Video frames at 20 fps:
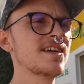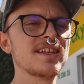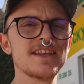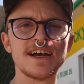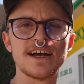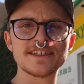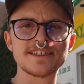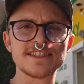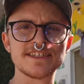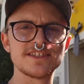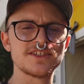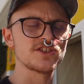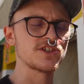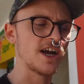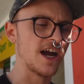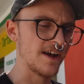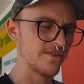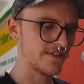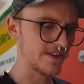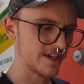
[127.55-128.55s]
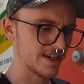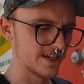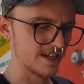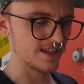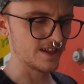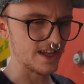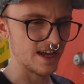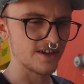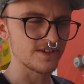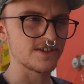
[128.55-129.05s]
Lots of traffic,
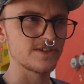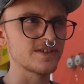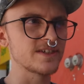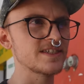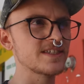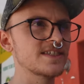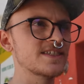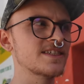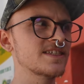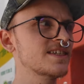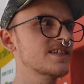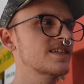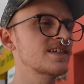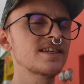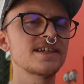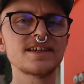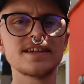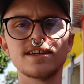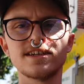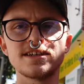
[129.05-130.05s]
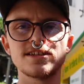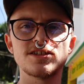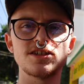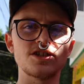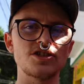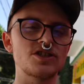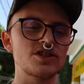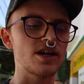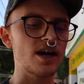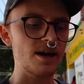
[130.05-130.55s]
loud noises,
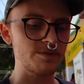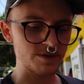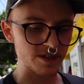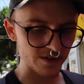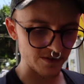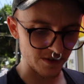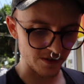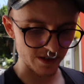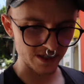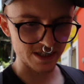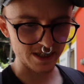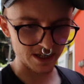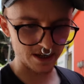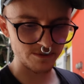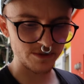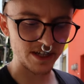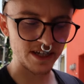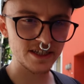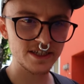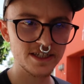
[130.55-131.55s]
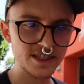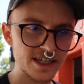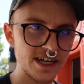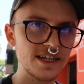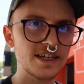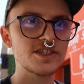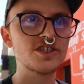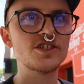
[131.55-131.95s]
just shops everywhere. Same thing, just kind of